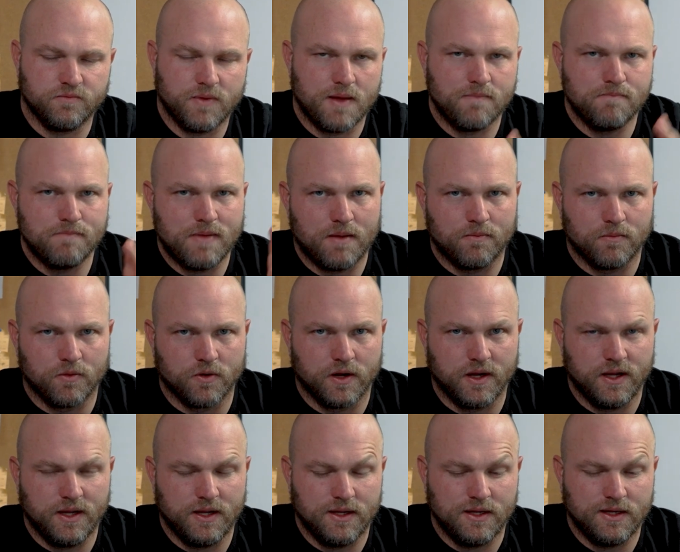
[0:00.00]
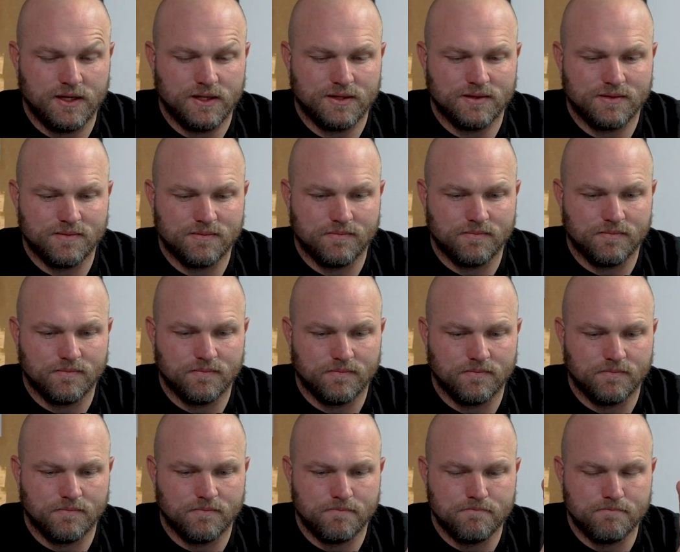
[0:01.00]
My memory
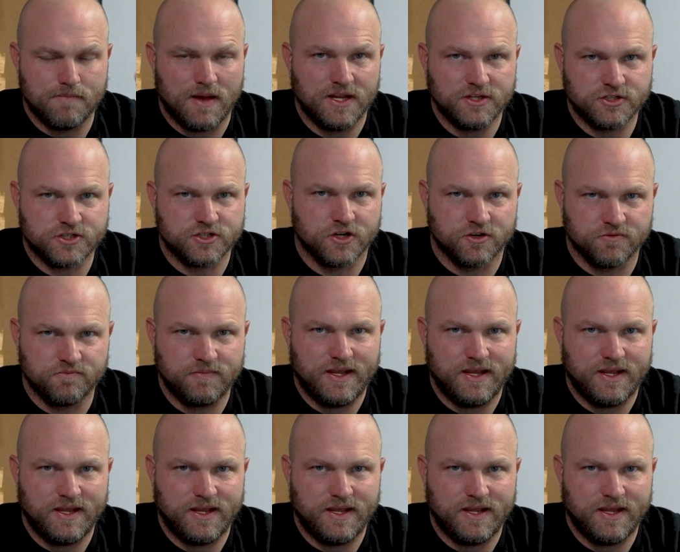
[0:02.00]
might serve